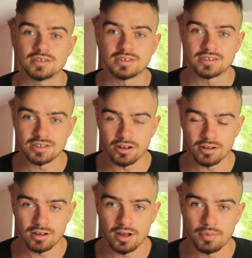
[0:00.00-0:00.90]

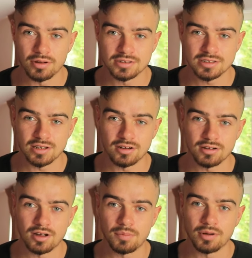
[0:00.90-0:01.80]
stuff about
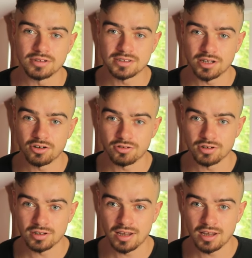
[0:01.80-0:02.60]
stuff about stuttering,